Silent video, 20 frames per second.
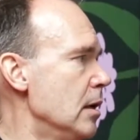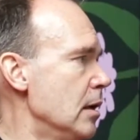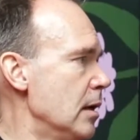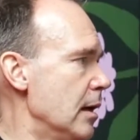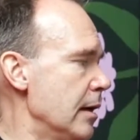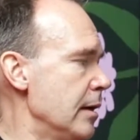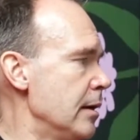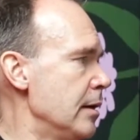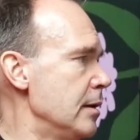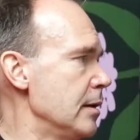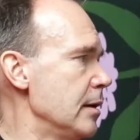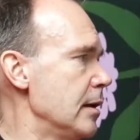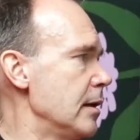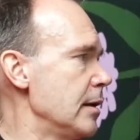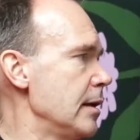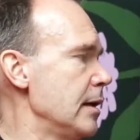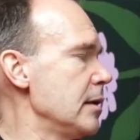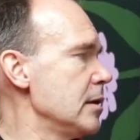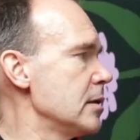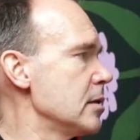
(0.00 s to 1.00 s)
And
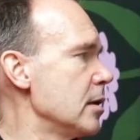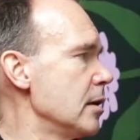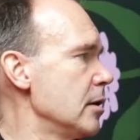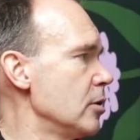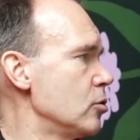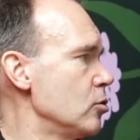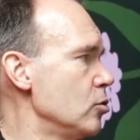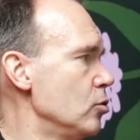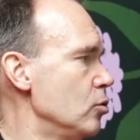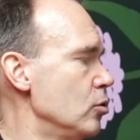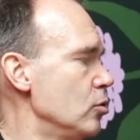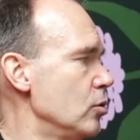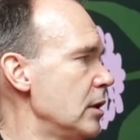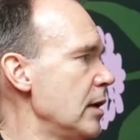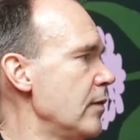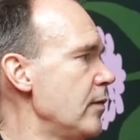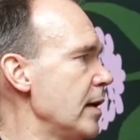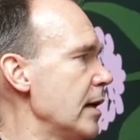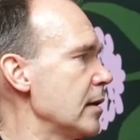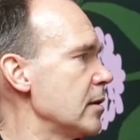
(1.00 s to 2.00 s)
then decided to
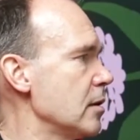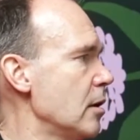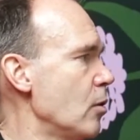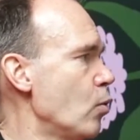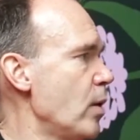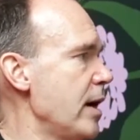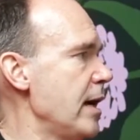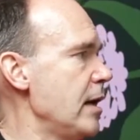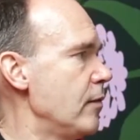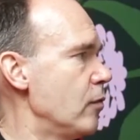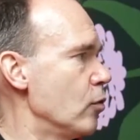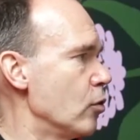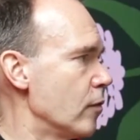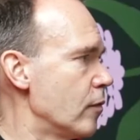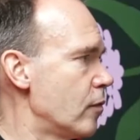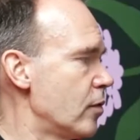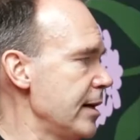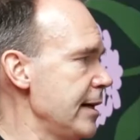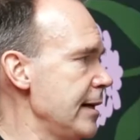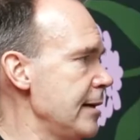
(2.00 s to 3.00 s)
give that away for
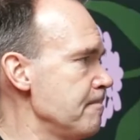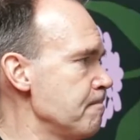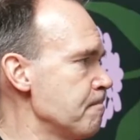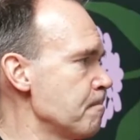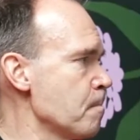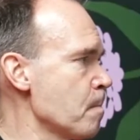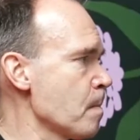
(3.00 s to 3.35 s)
free,